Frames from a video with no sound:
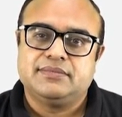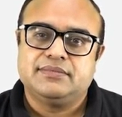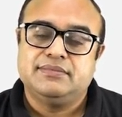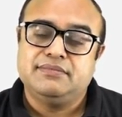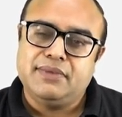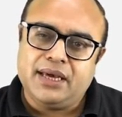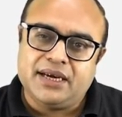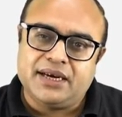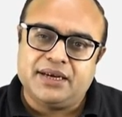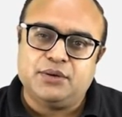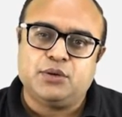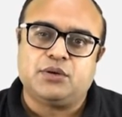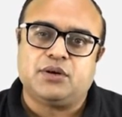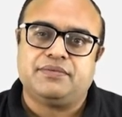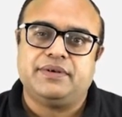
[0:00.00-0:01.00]
Make a
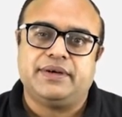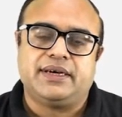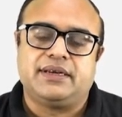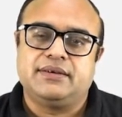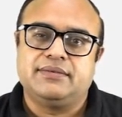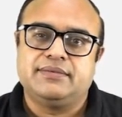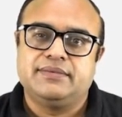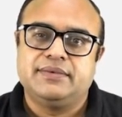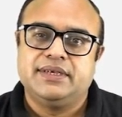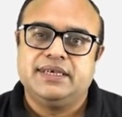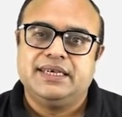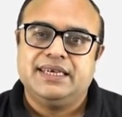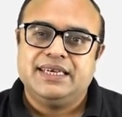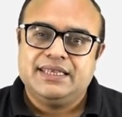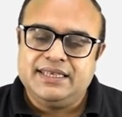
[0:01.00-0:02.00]
note of it.
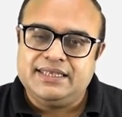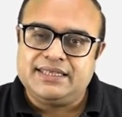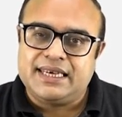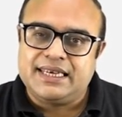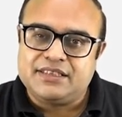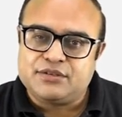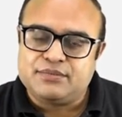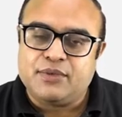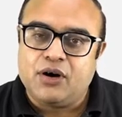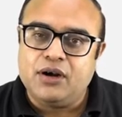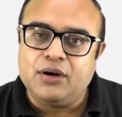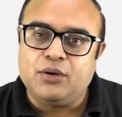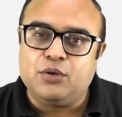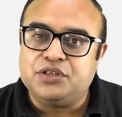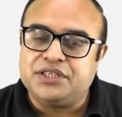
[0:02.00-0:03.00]
These are small
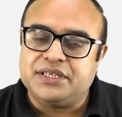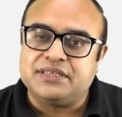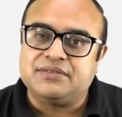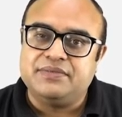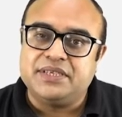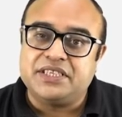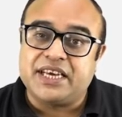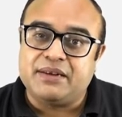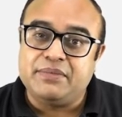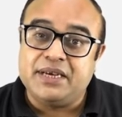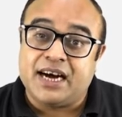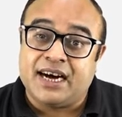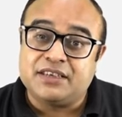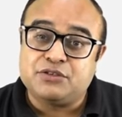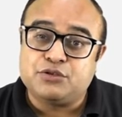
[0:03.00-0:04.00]
questions which can be
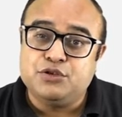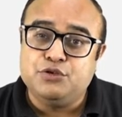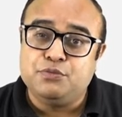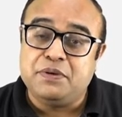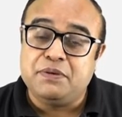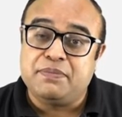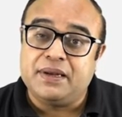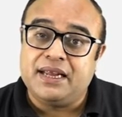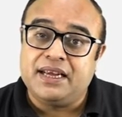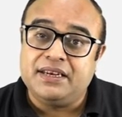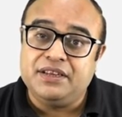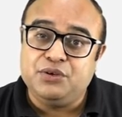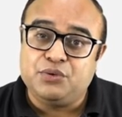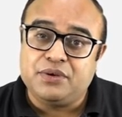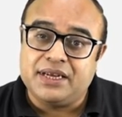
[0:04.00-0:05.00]
asked to you people,
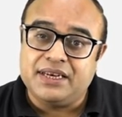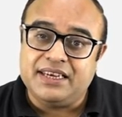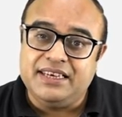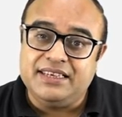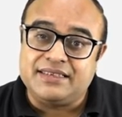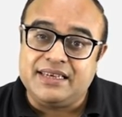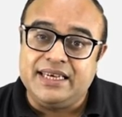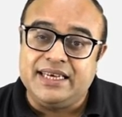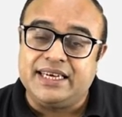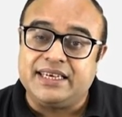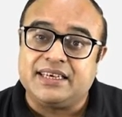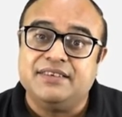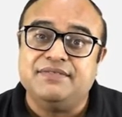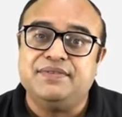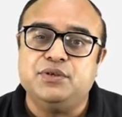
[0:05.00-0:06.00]
and you can easily get
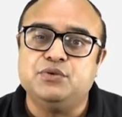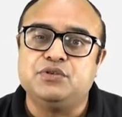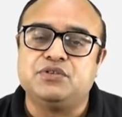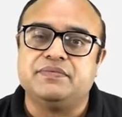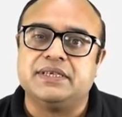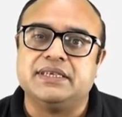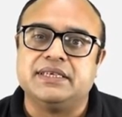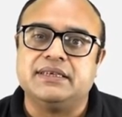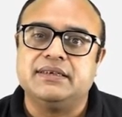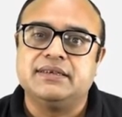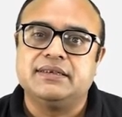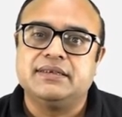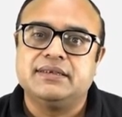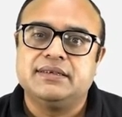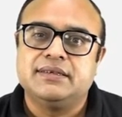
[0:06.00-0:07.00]
confused with it.
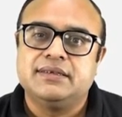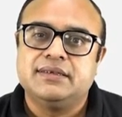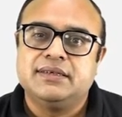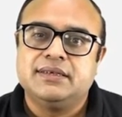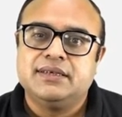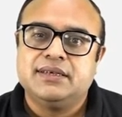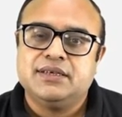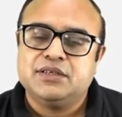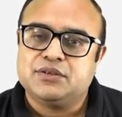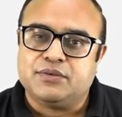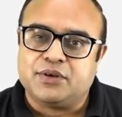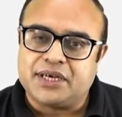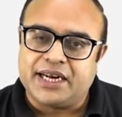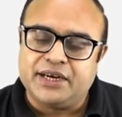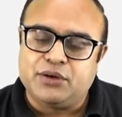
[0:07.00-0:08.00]
So,
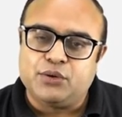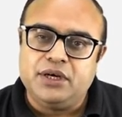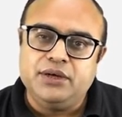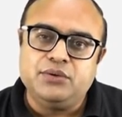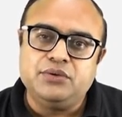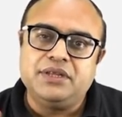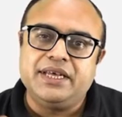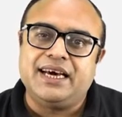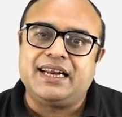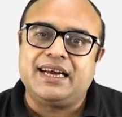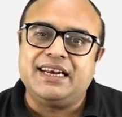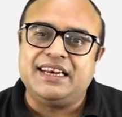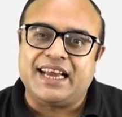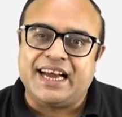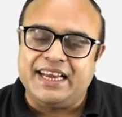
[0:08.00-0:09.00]
what I told you, there are
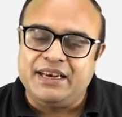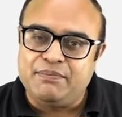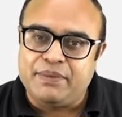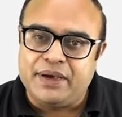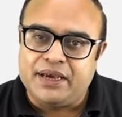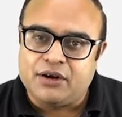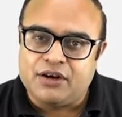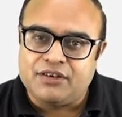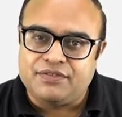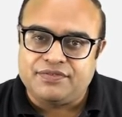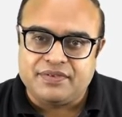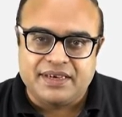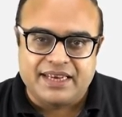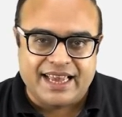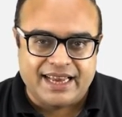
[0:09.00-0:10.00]
9 pair of
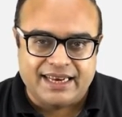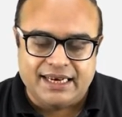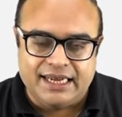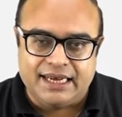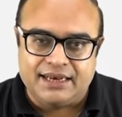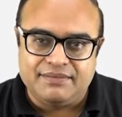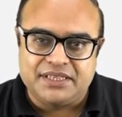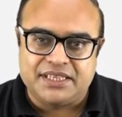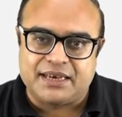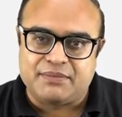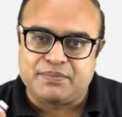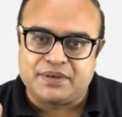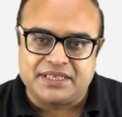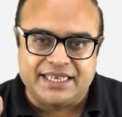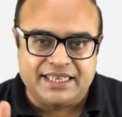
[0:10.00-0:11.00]
ganglia which are
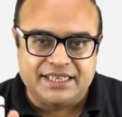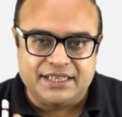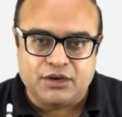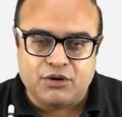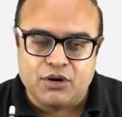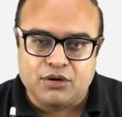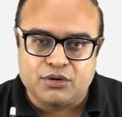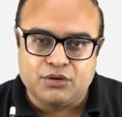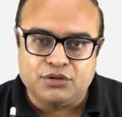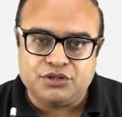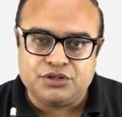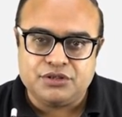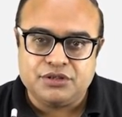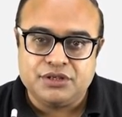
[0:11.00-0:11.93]
present in the cockroach.